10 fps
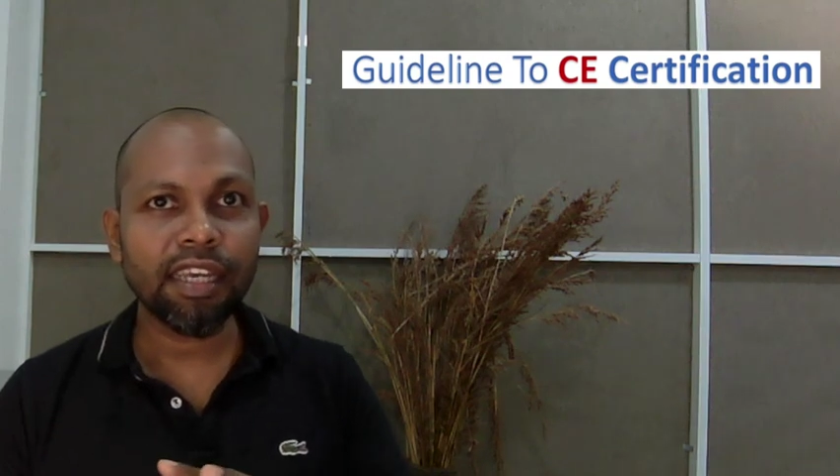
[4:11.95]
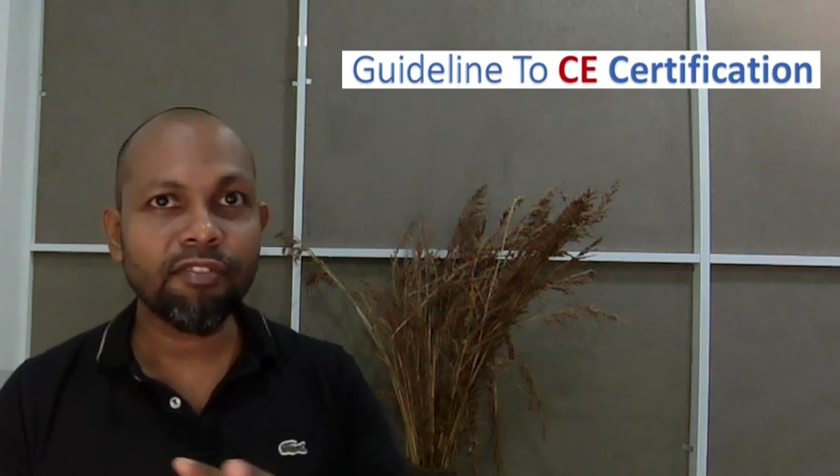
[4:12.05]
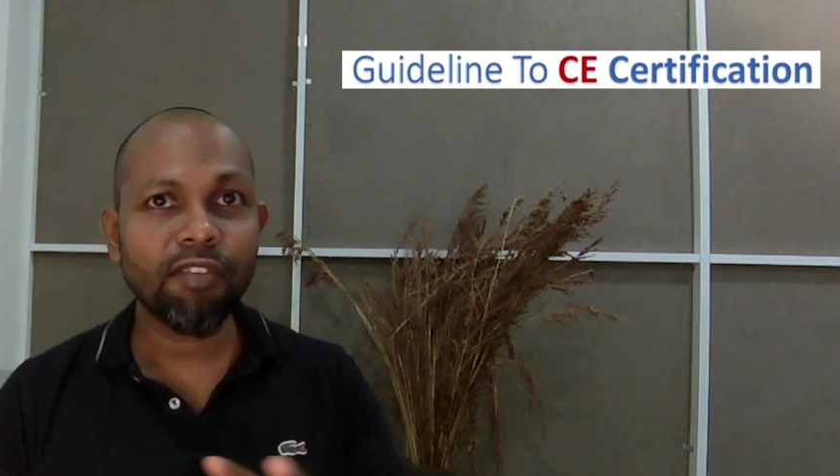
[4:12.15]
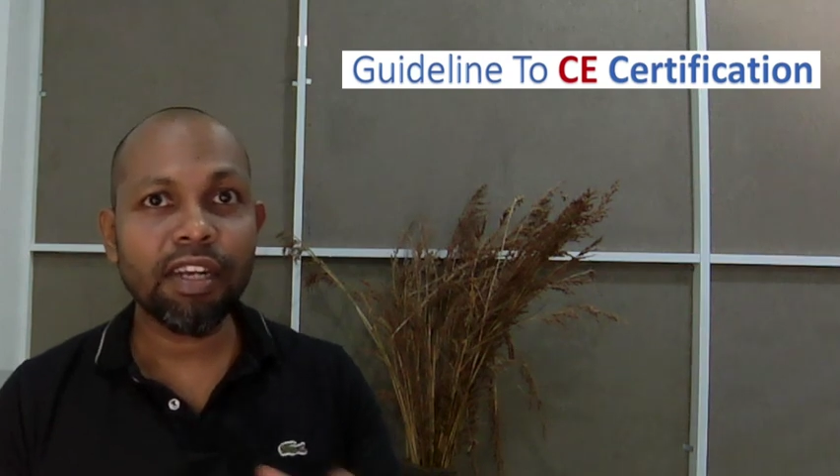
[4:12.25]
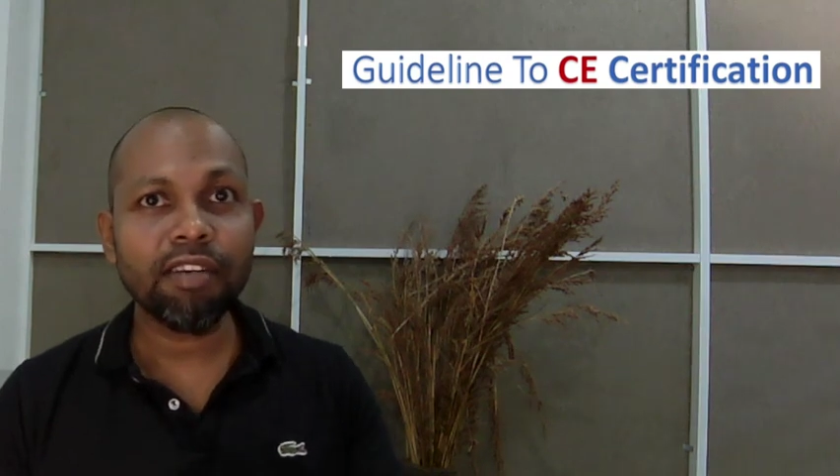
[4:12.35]

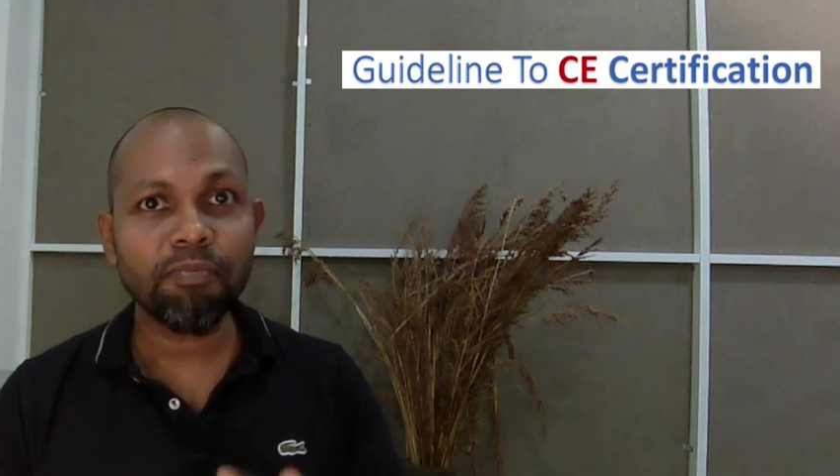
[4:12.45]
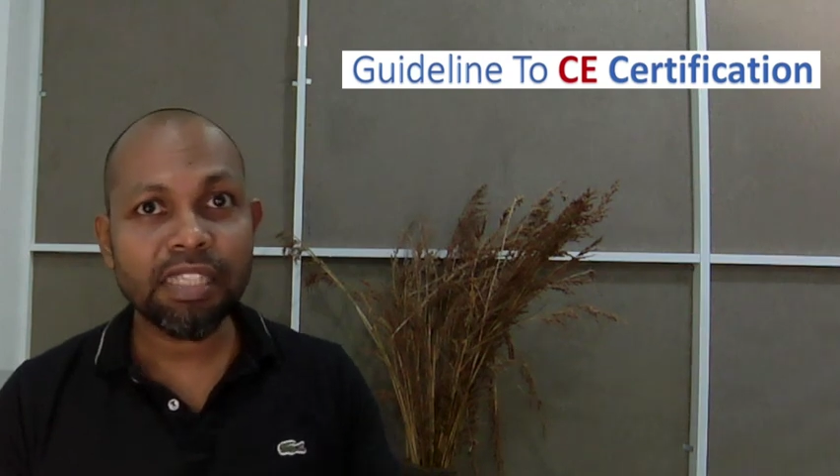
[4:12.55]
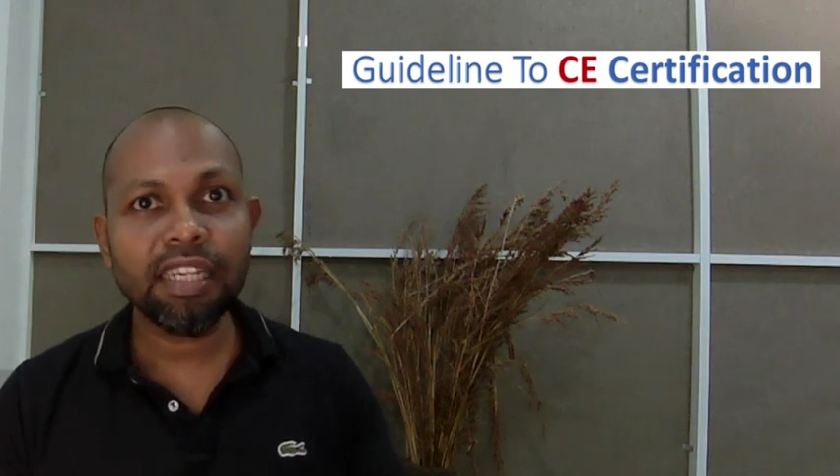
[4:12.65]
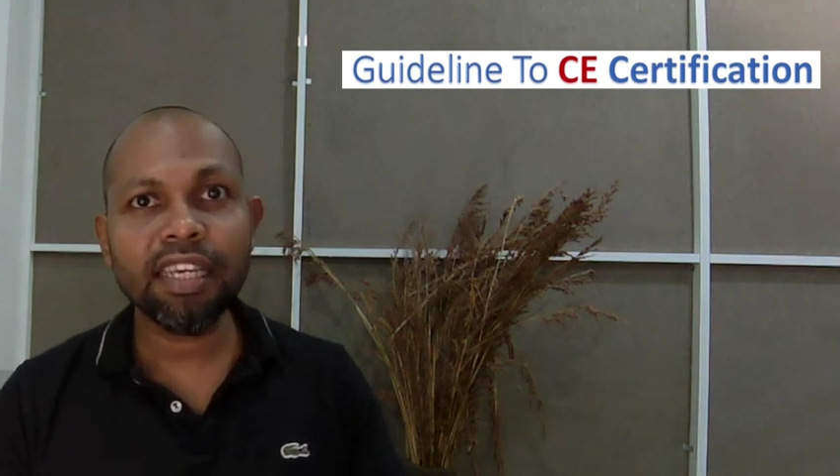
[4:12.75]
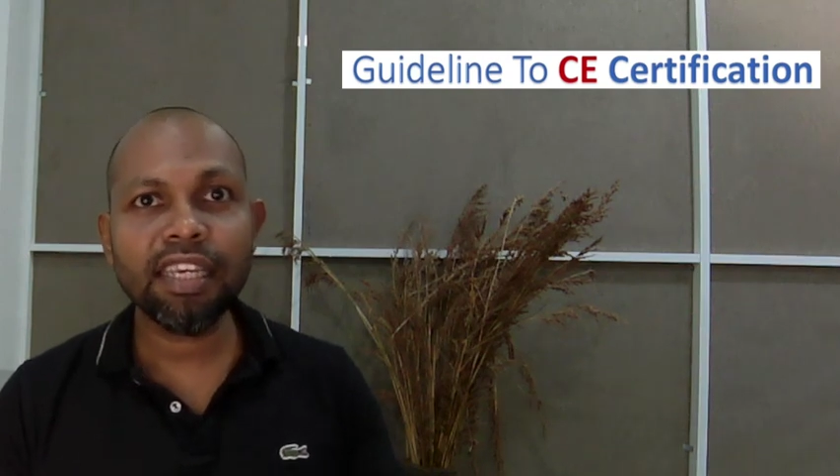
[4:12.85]
like one
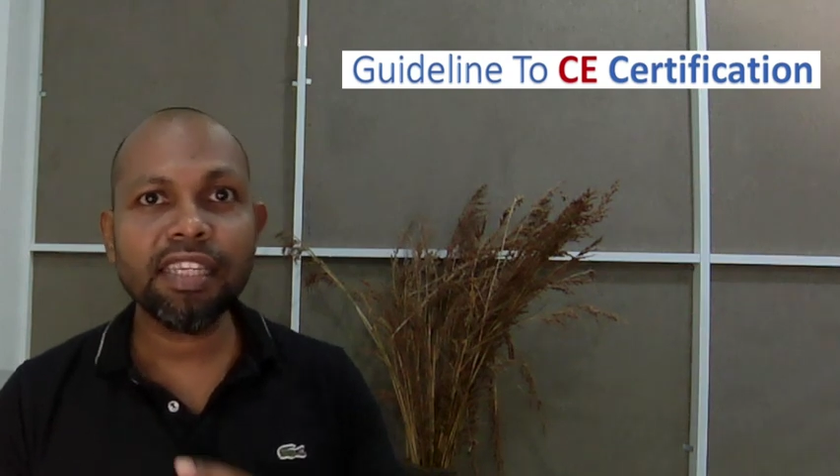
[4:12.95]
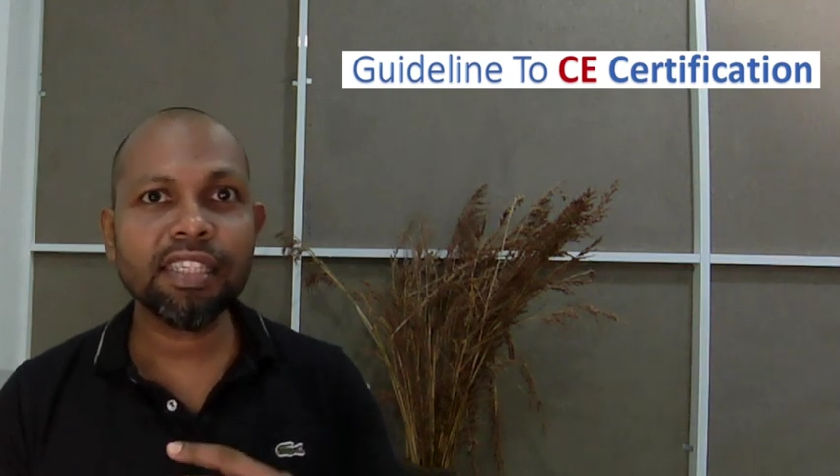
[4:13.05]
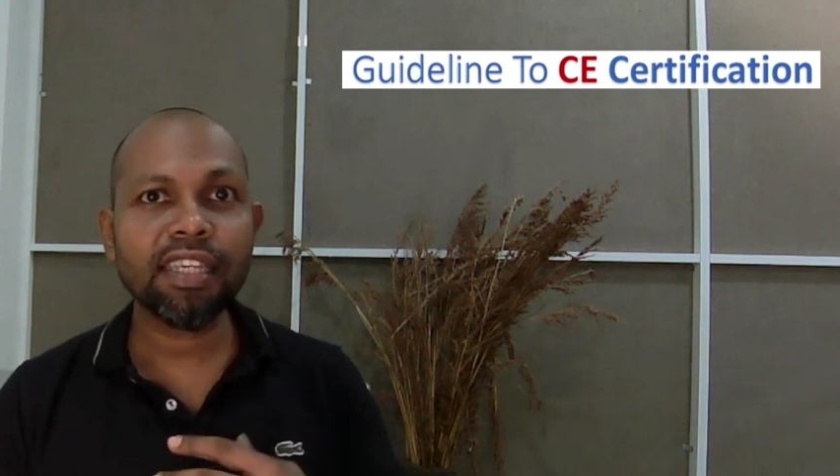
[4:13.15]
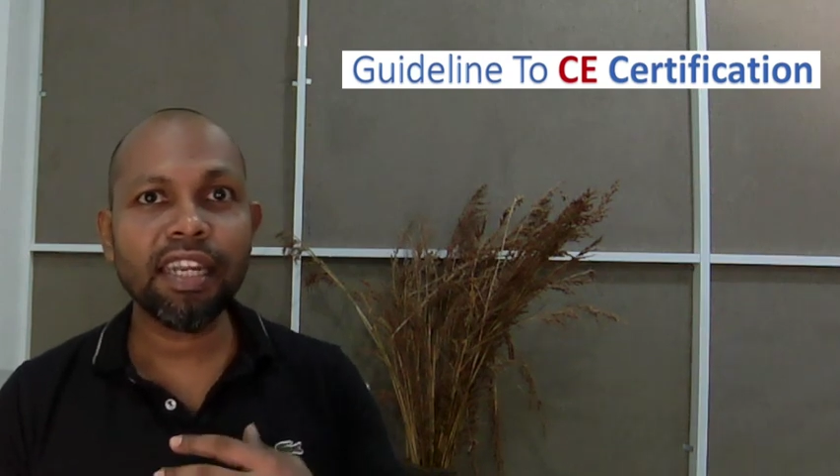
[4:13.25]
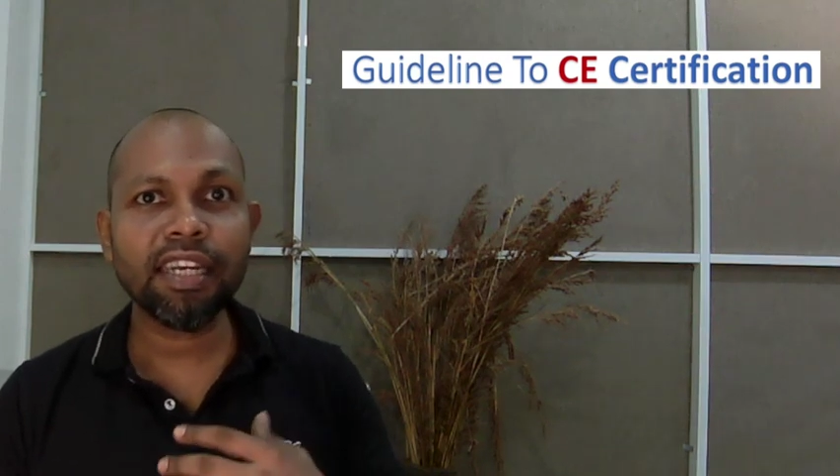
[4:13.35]
mistake
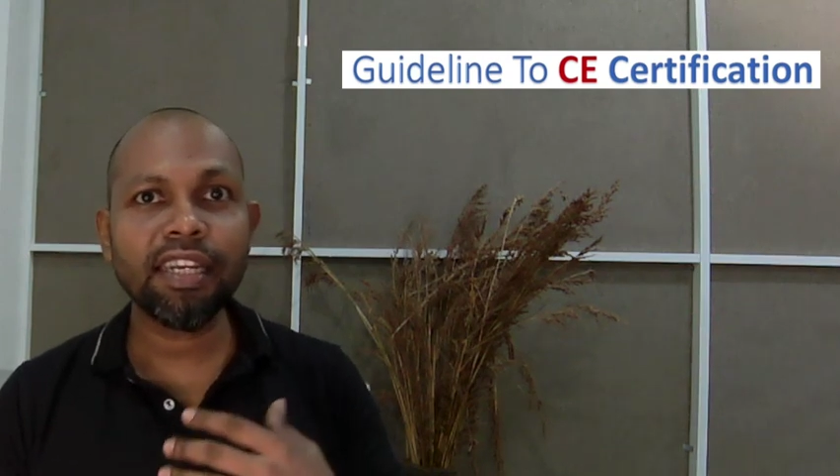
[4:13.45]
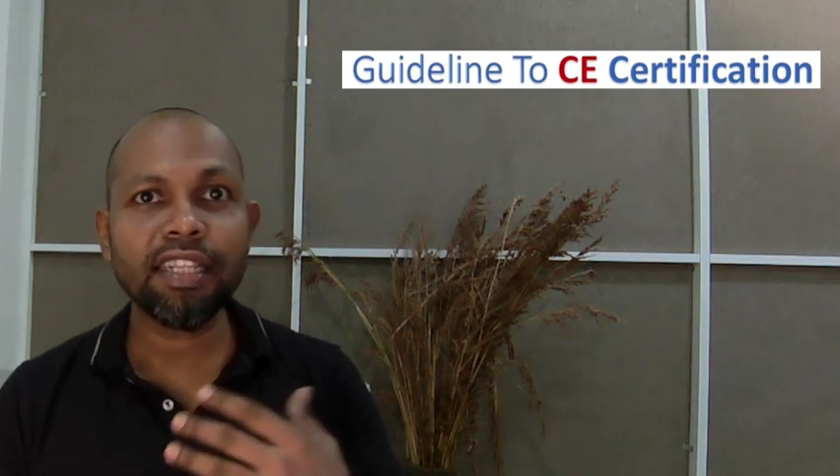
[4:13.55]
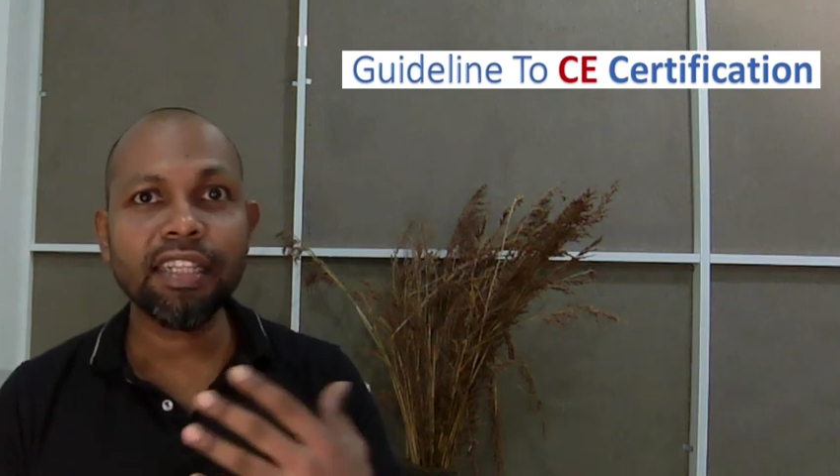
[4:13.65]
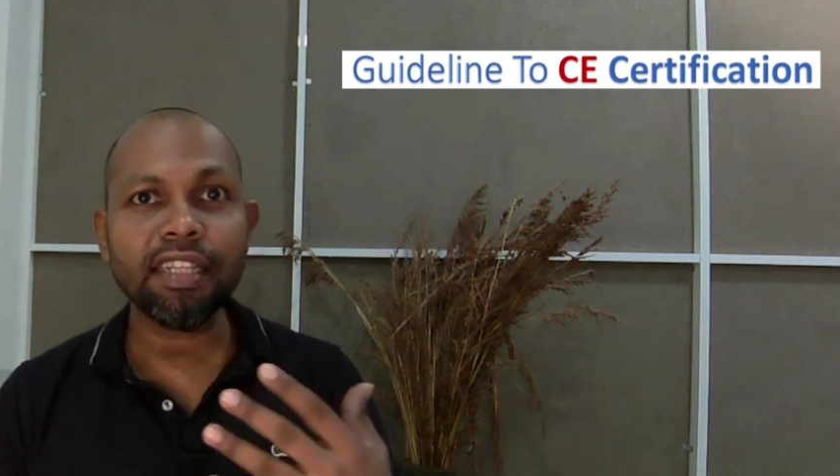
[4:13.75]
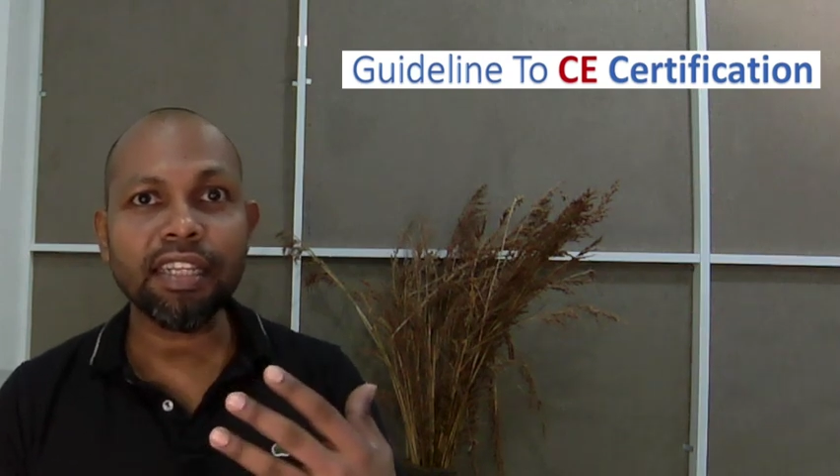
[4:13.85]
is
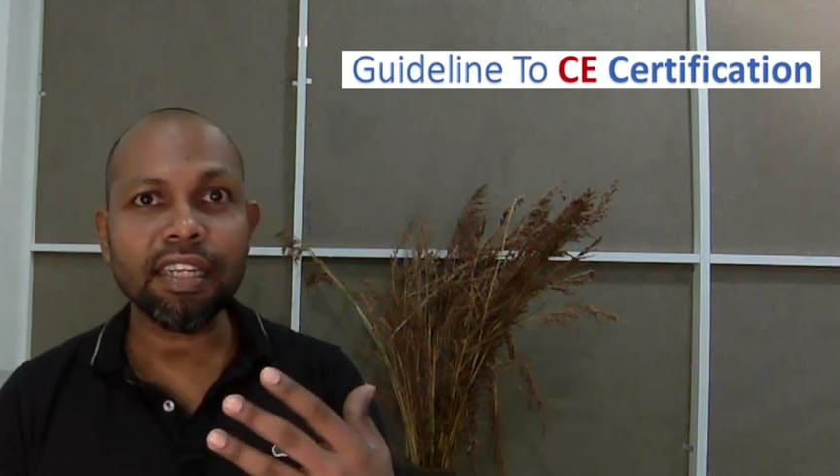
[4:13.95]
selecting